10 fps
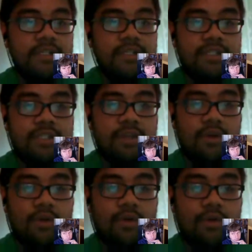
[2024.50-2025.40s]

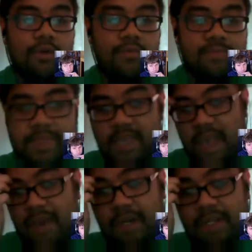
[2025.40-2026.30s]
So yeah,
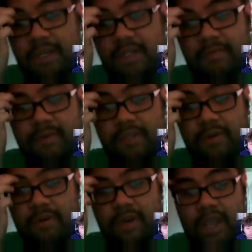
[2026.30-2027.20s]
Harriette takes the first
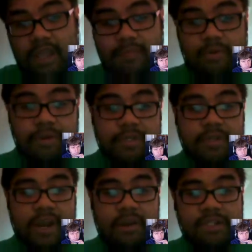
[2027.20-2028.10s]
turn, and the person
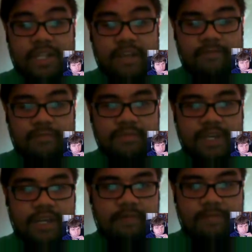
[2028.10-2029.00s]
to Harriette's left will
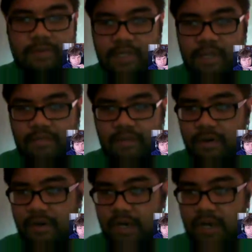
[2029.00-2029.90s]
play the first
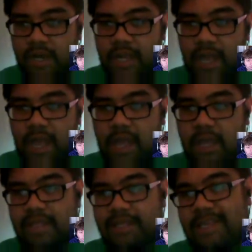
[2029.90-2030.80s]
lover.
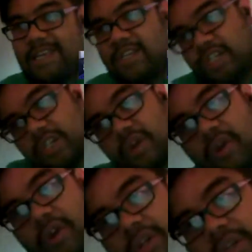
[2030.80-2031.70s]
And each turn